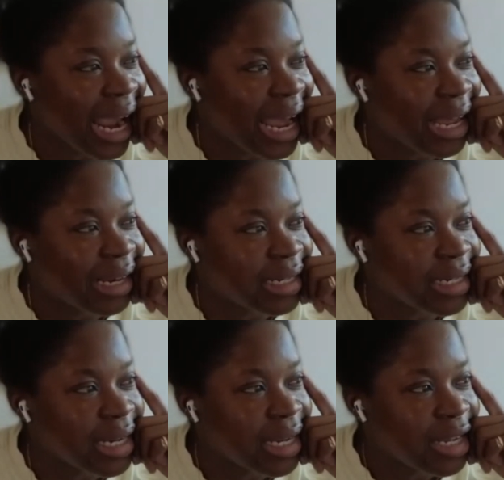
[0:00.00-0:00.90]

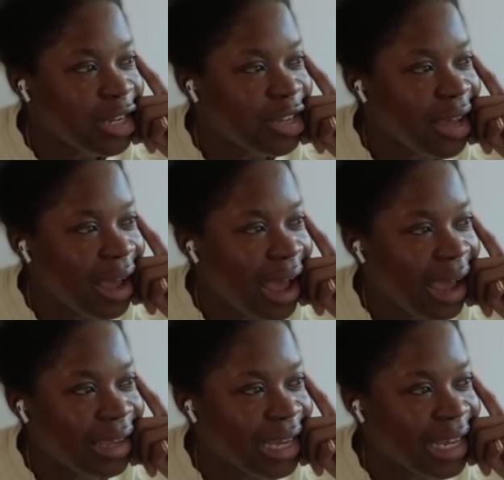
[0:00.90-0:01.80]
and
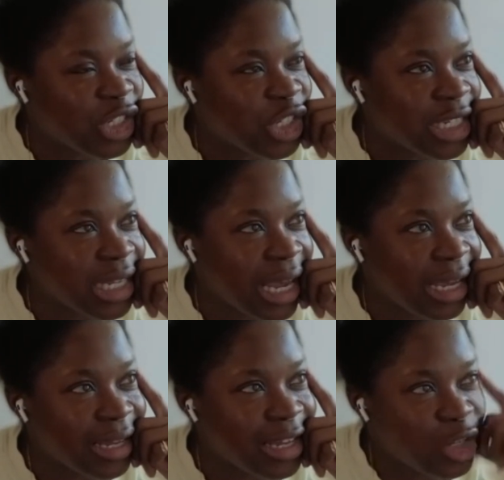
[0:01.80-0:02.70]
it's just
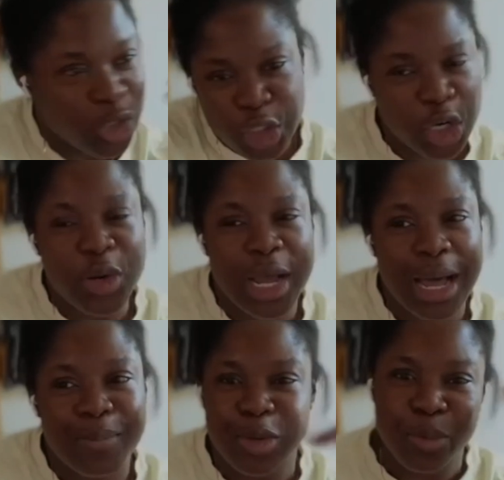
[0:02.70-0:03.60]
like you showed
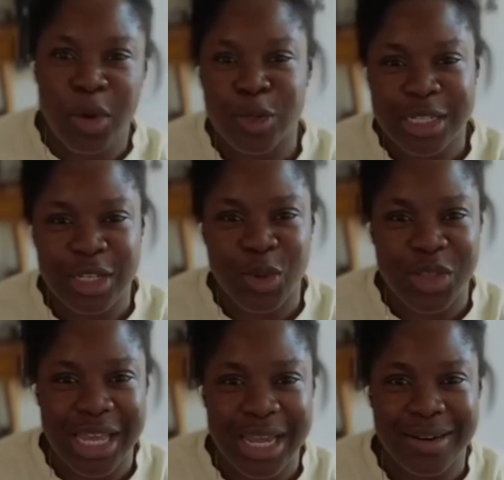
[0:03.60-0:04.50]
up, you posted you
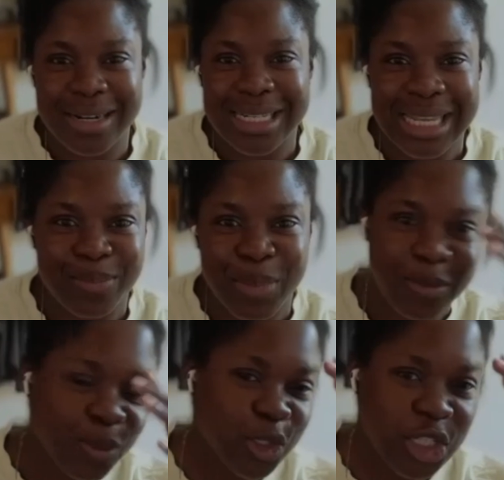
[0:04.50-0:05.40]
were there, and it's like
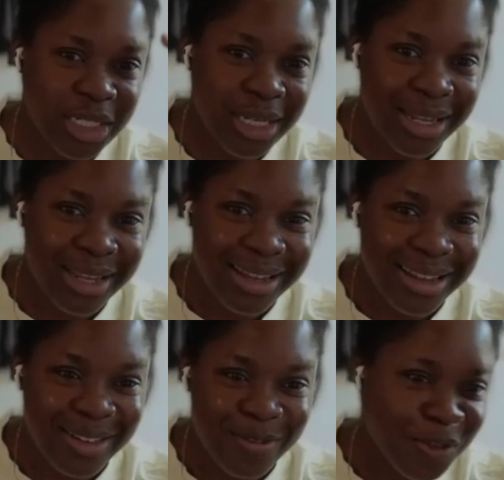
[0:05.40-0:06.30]
people just
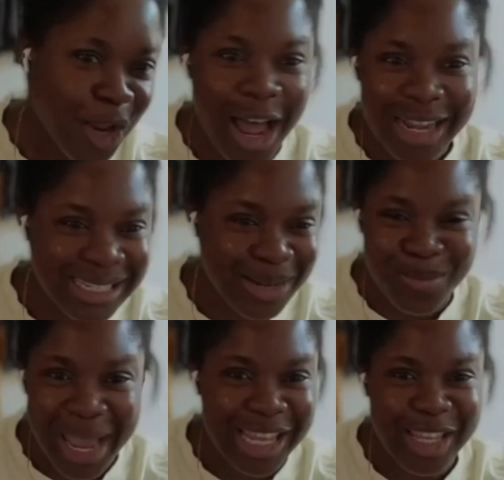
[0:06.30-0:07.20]
flocked
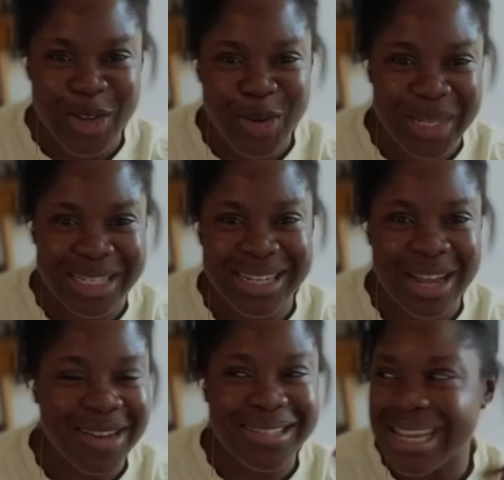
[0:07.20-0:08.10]
and met you and
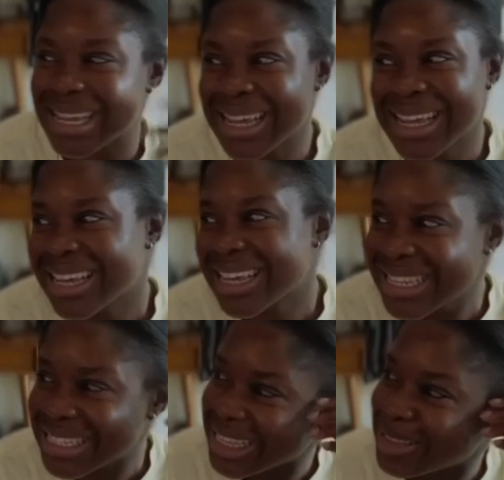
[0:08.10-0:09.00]
stuff. I was like,
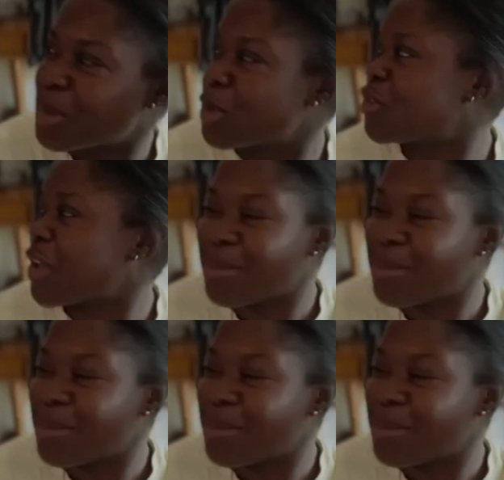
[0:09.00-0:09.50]
he's like the most